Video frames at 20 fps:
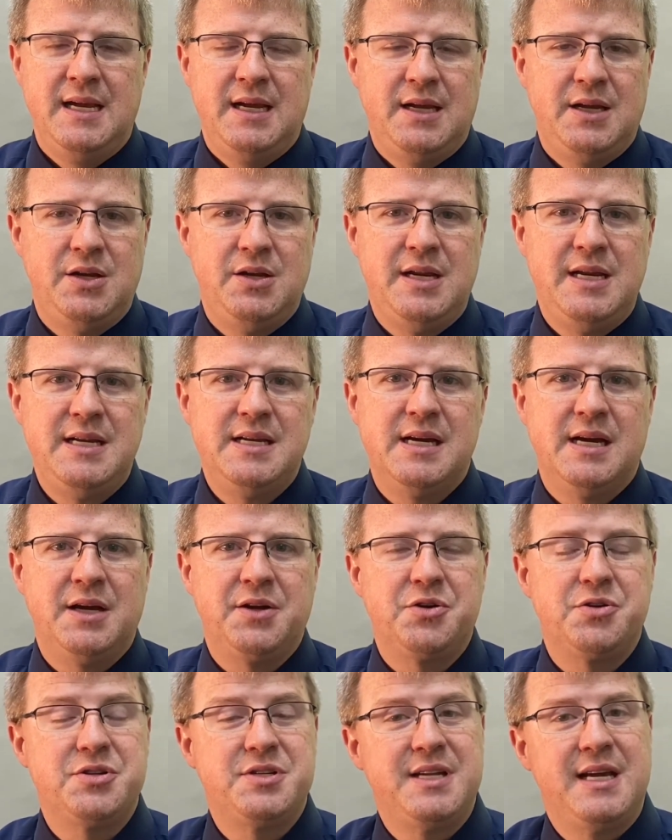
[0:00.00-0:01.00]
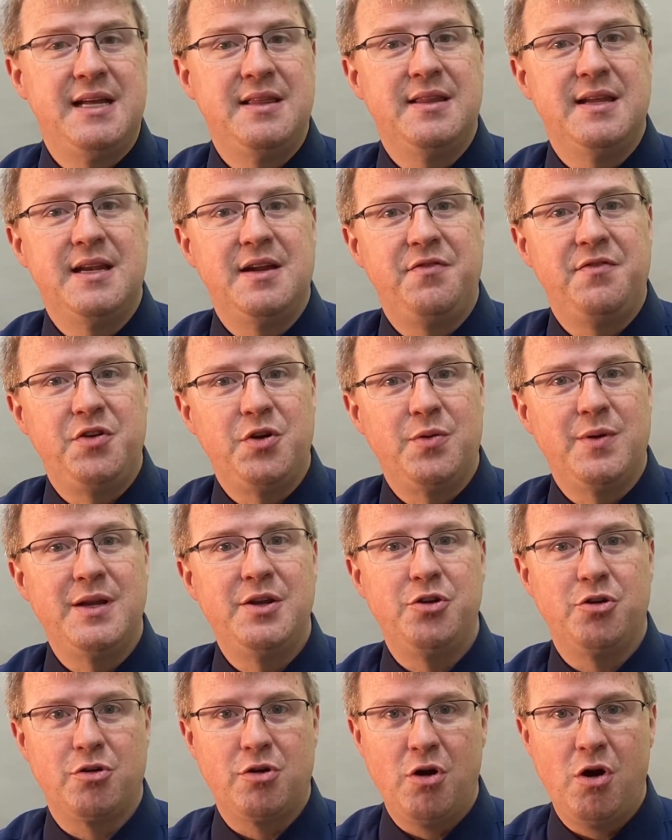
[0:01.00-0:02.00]
You need to understand that if you're in
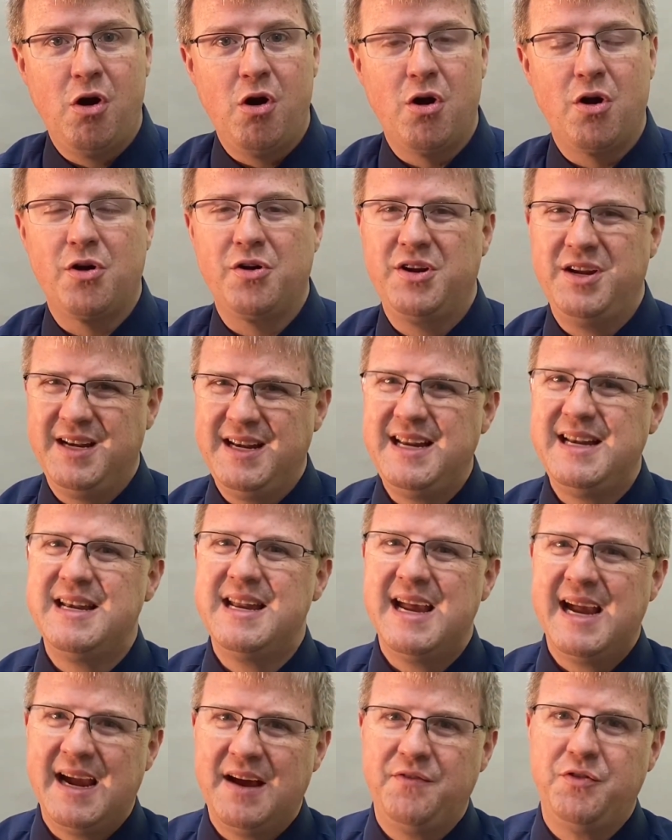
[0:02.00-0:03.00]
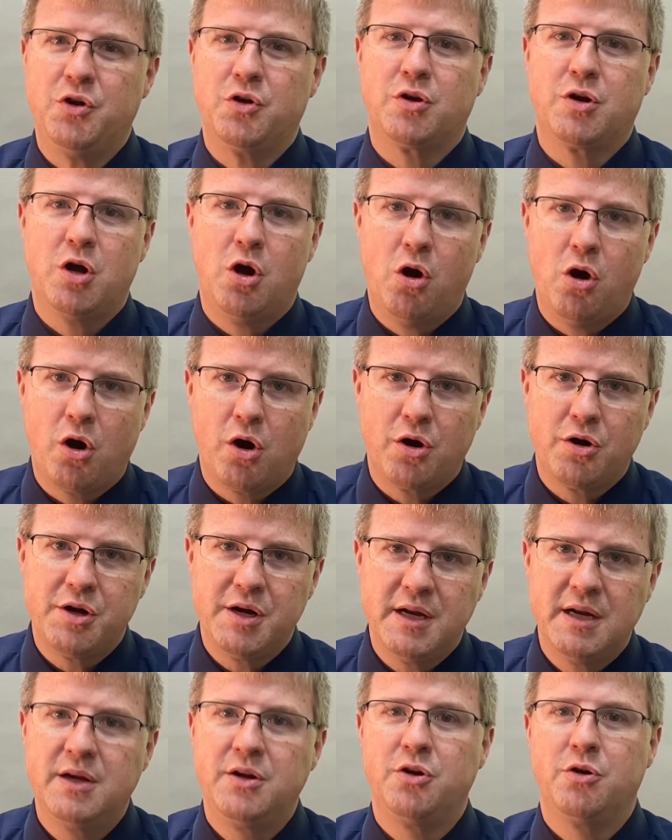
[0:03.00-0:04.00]
your car, you need to have your
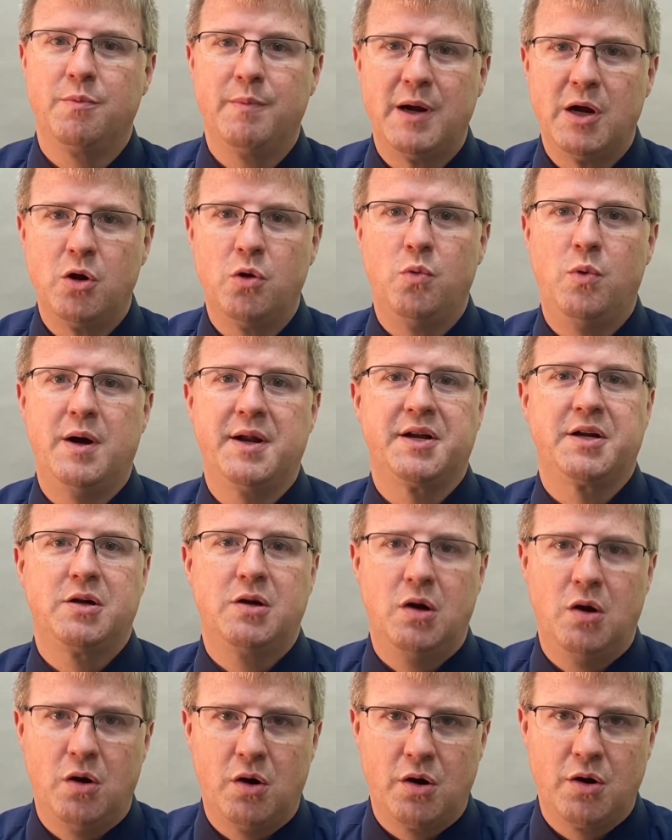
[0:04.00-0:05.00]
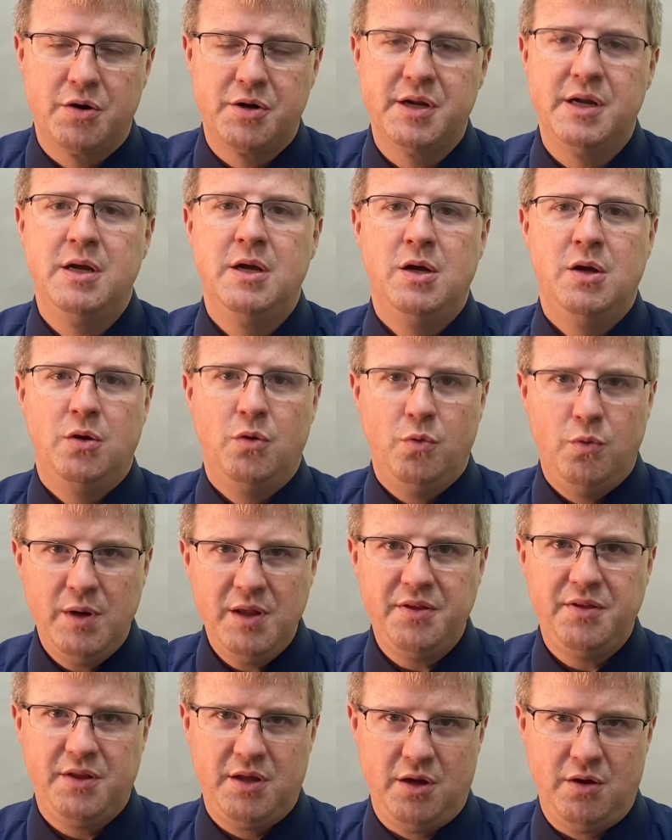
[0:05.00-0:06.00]
card, your marijuana card,
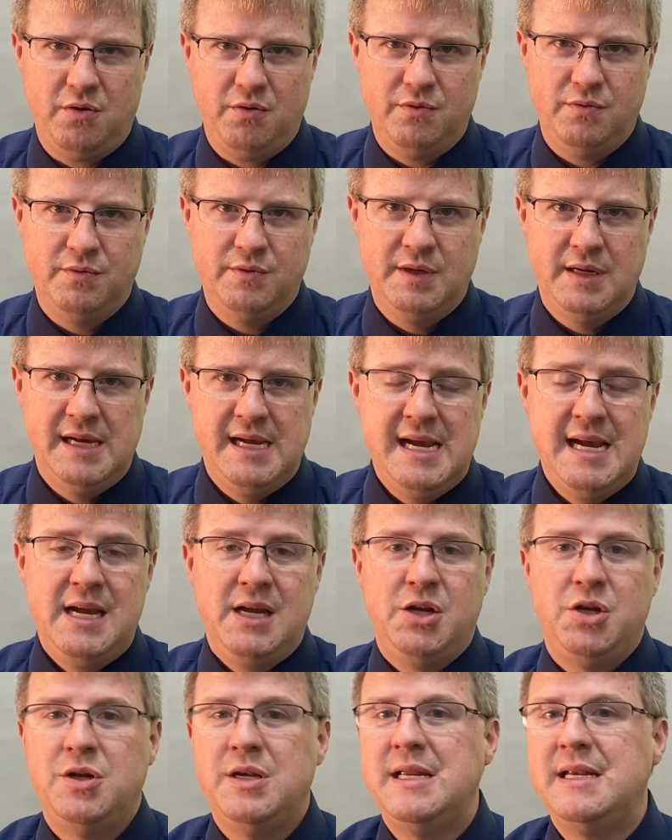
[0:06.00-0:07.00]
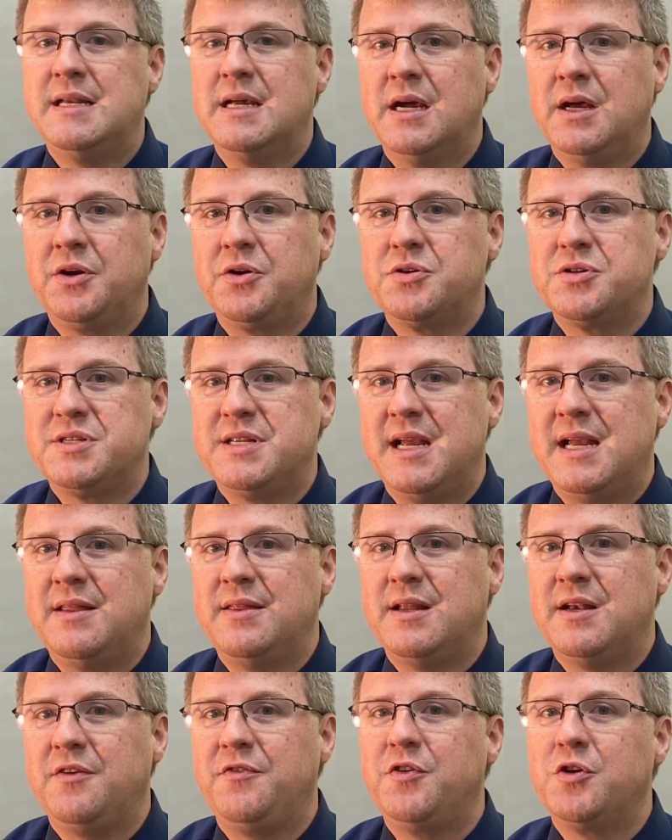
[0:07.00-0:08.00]
with you. You need to understand
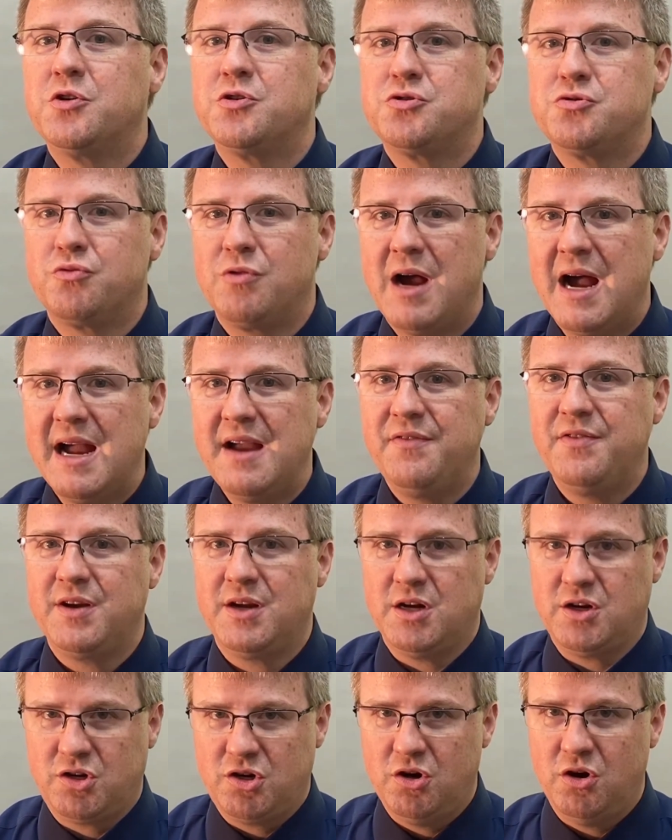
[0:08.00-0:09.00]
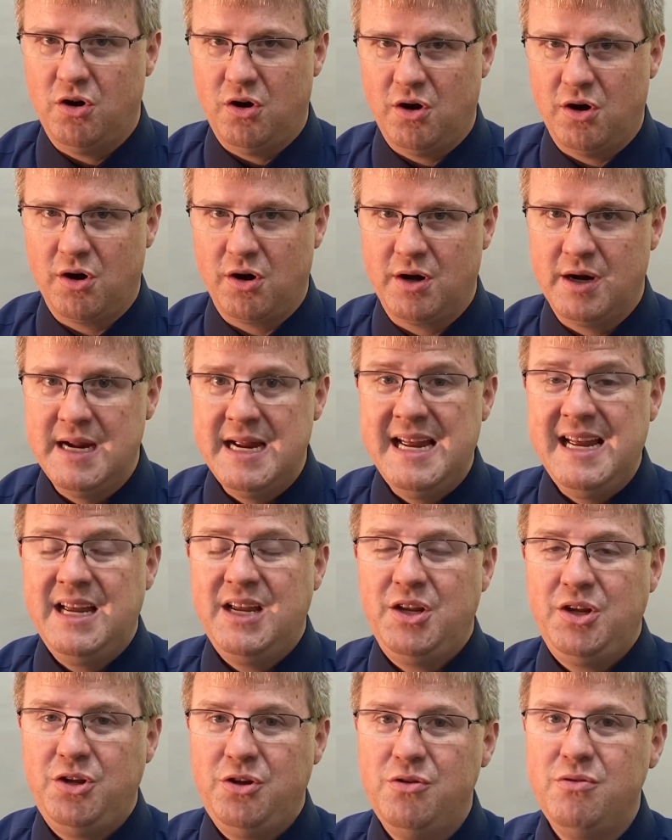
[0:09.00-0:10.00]
that if you're driving a car,
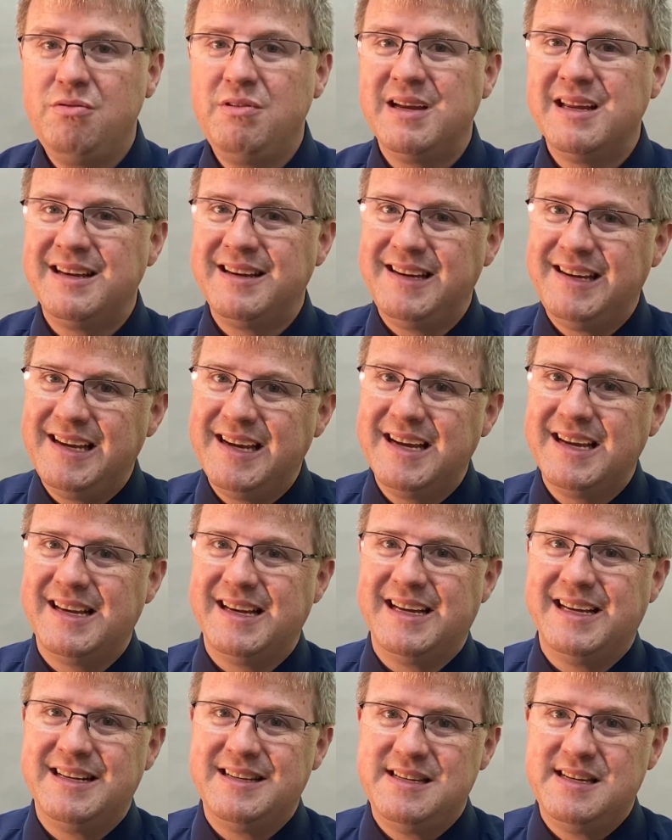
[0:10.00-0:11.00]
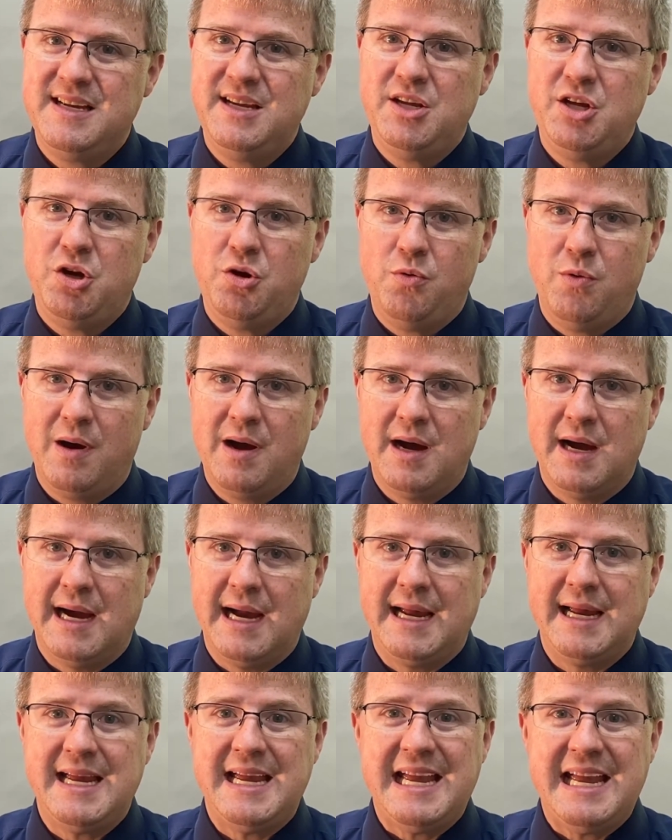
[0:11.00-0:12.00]
you can get a
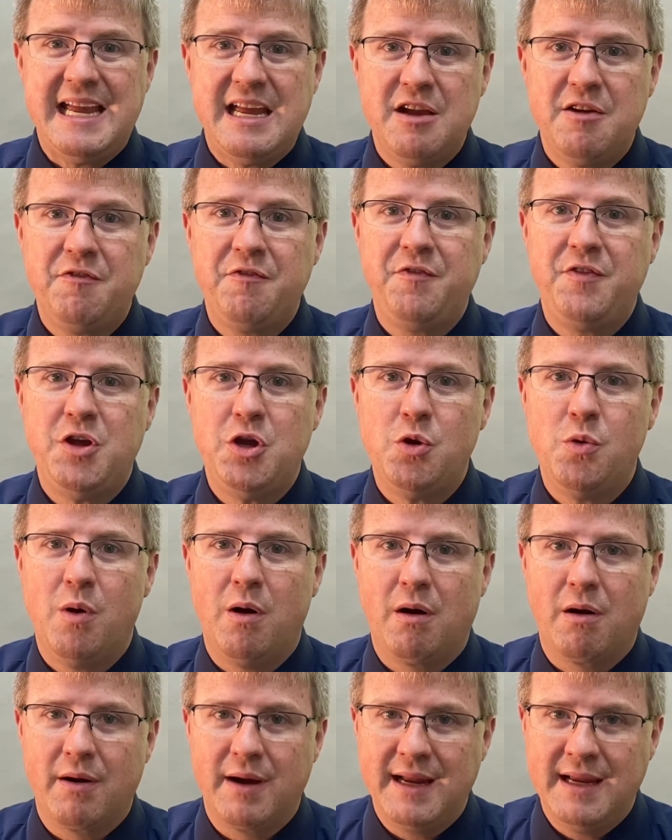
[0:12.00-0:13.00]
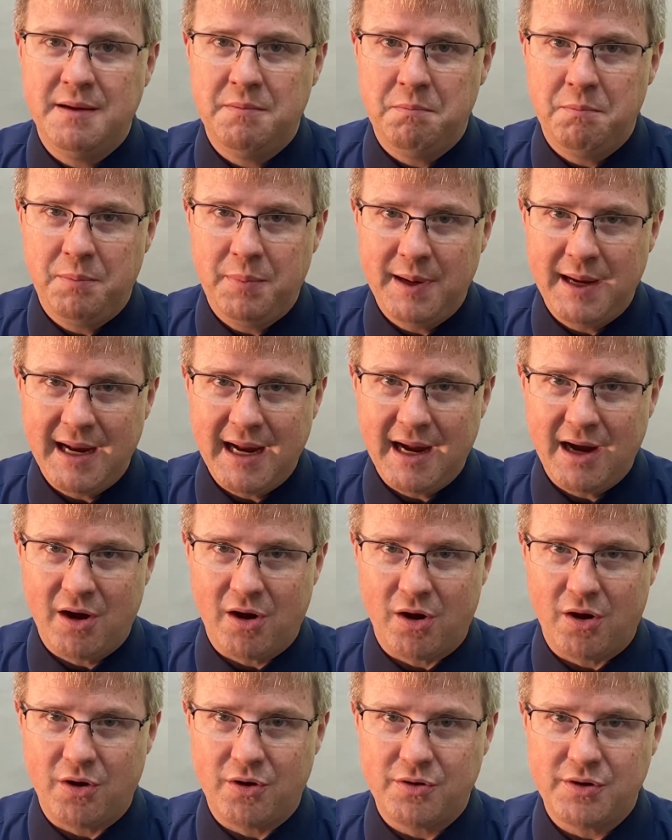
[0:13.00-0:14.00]
DUI if you are
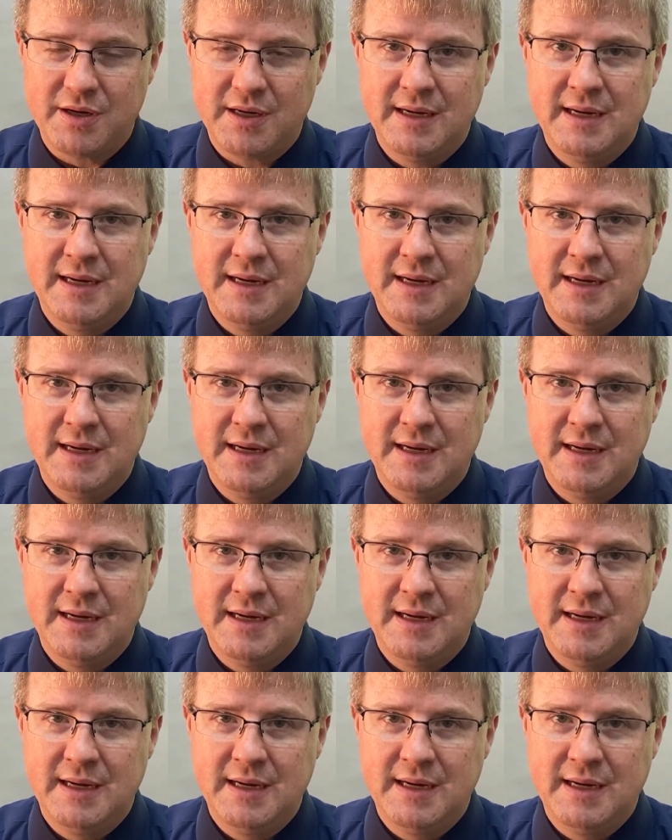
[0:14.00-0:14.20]
impaired.